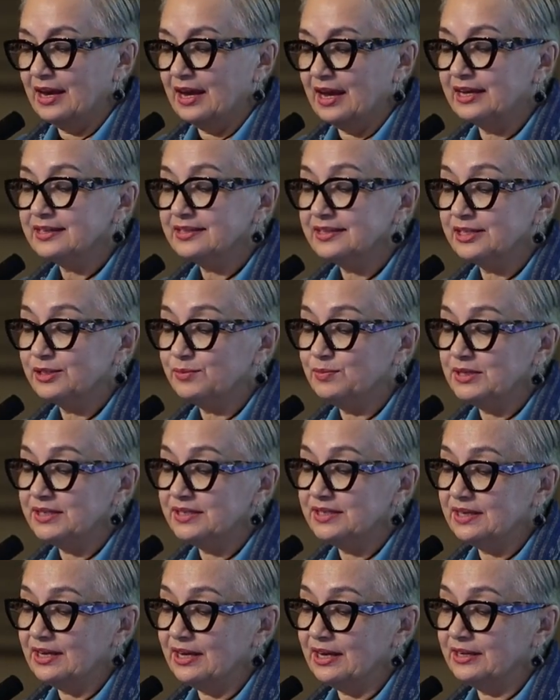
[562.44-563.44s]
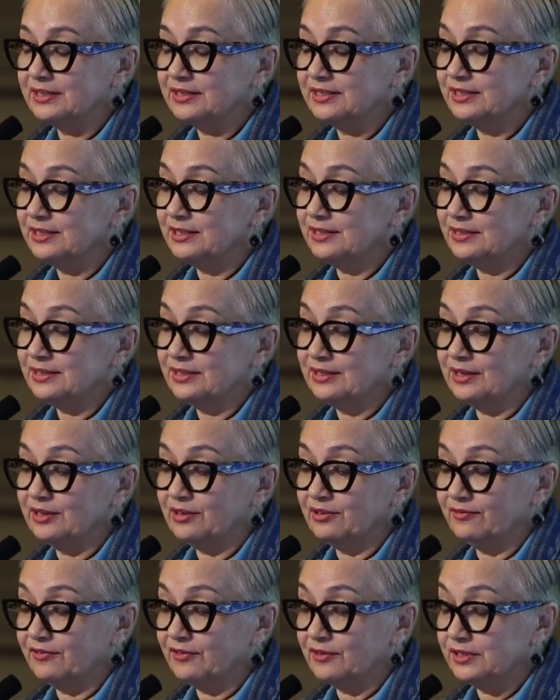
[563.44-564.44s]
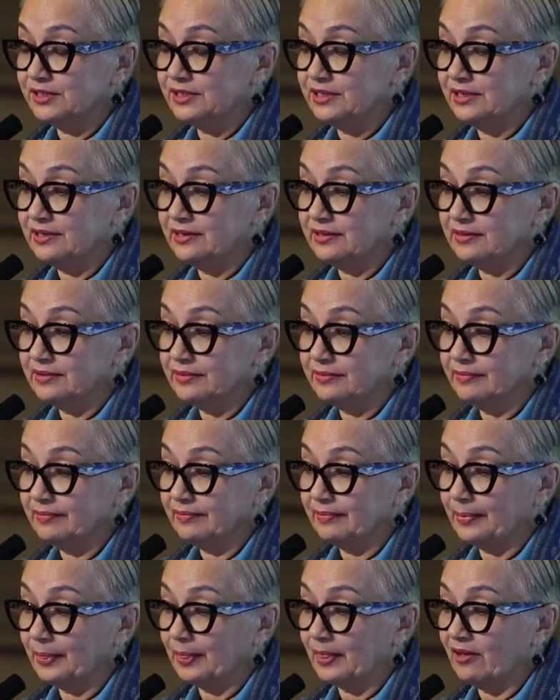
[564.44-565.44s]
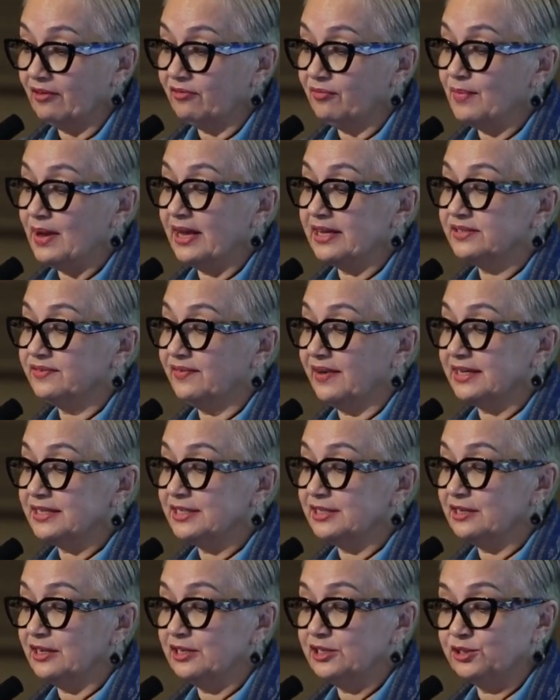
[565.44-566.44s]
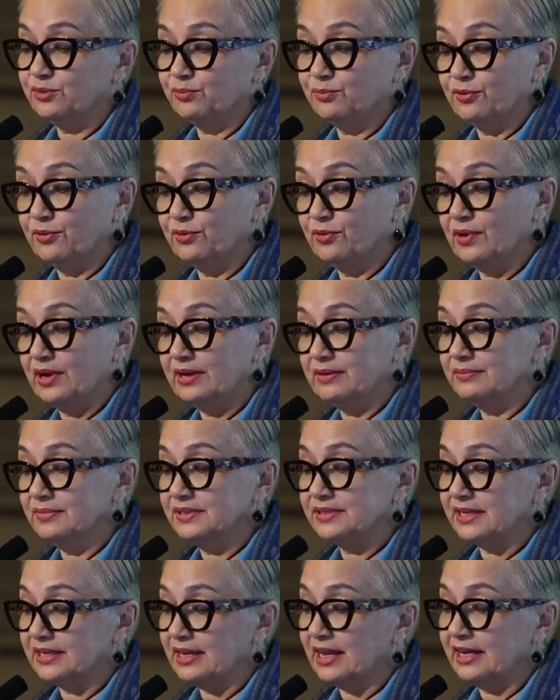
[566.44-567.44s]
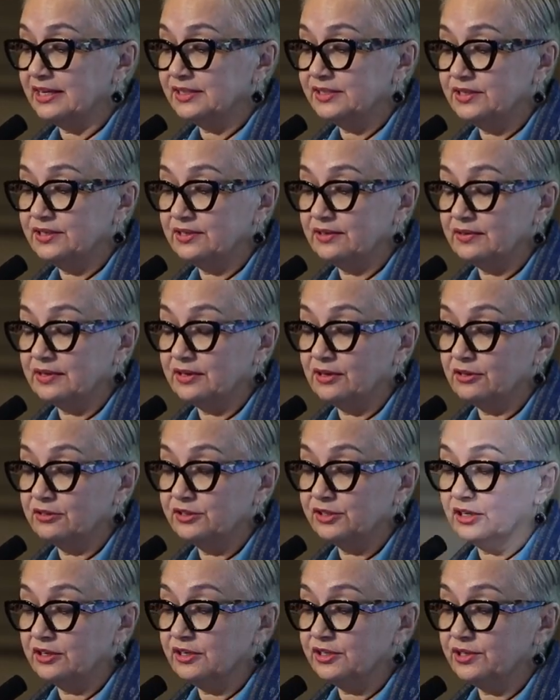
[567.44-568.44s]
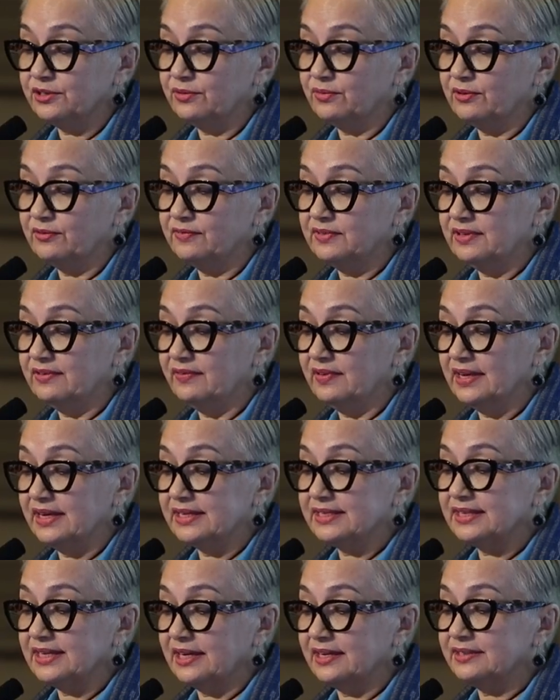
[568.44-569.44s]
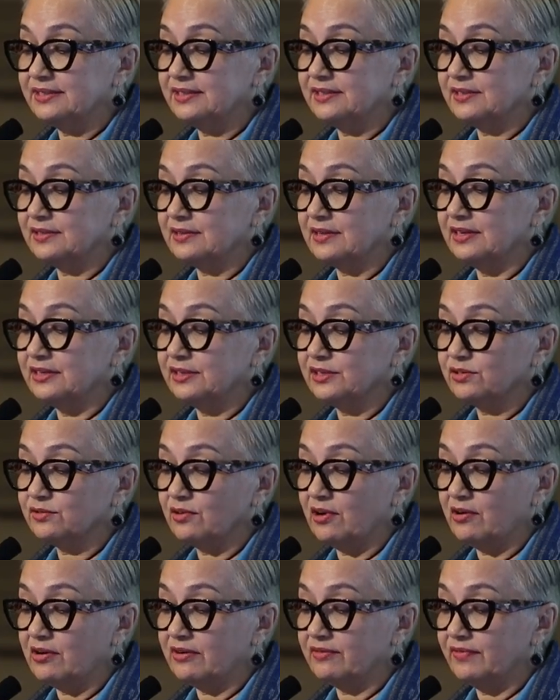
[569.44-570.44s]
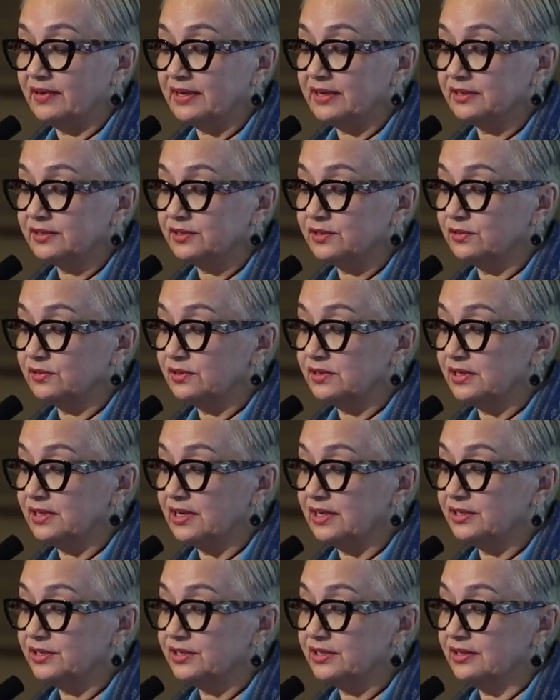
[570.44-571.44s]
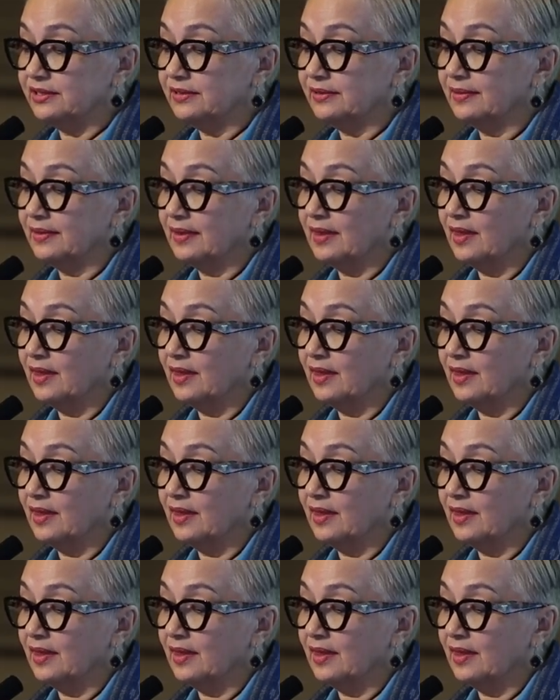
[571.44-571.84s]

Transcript: SSPCA assisted in the first year of mass vaccination programs, and last year in conjunction with DVSS and Sarawak Vet Association.